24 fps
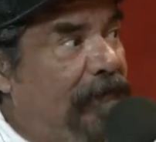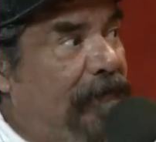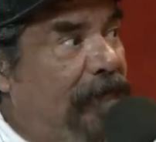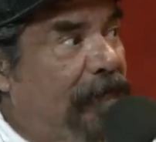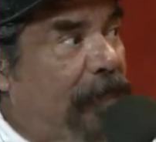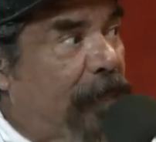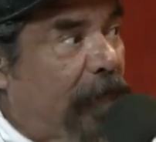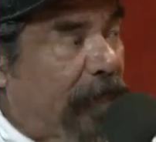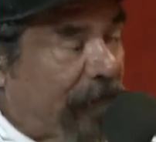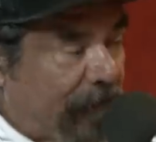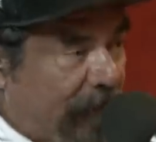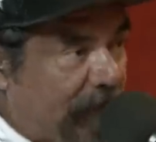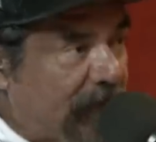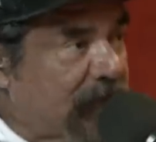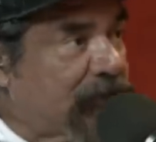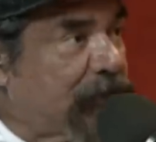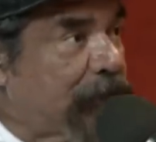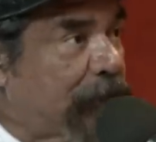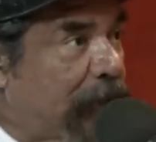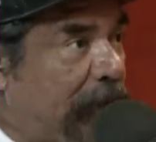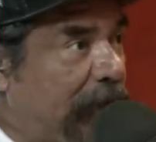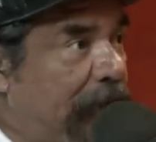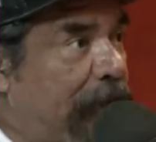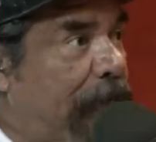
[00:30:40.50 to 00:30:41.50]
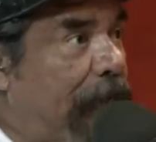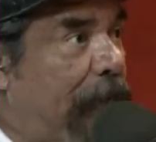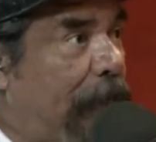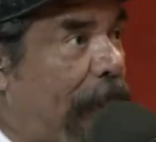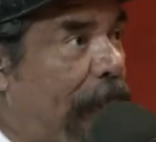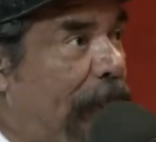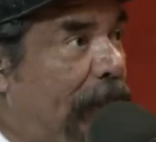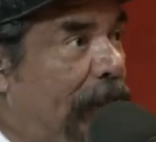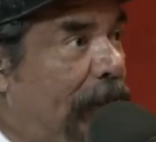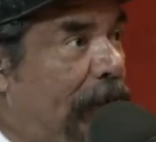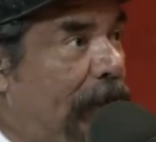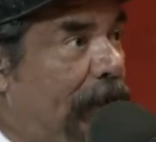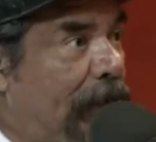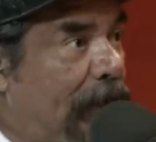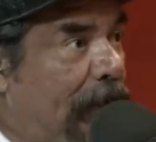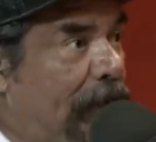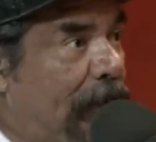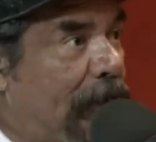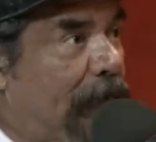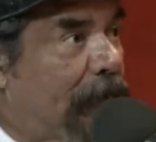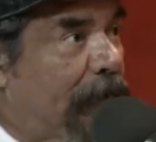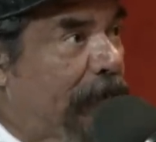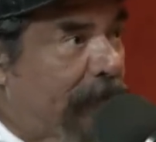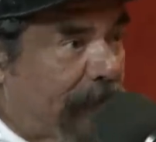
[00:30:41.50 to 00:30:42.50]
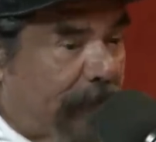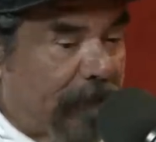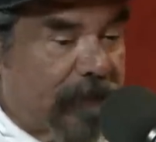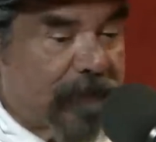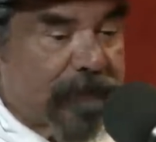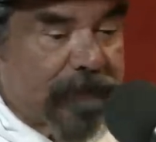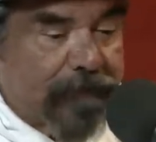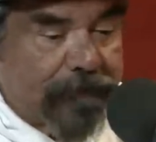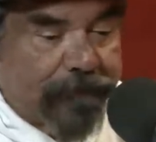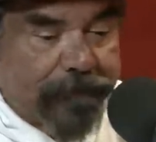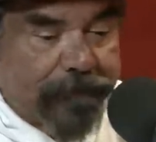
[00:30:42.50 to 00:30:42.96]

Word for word: refreshing, man. Good. Refreshing.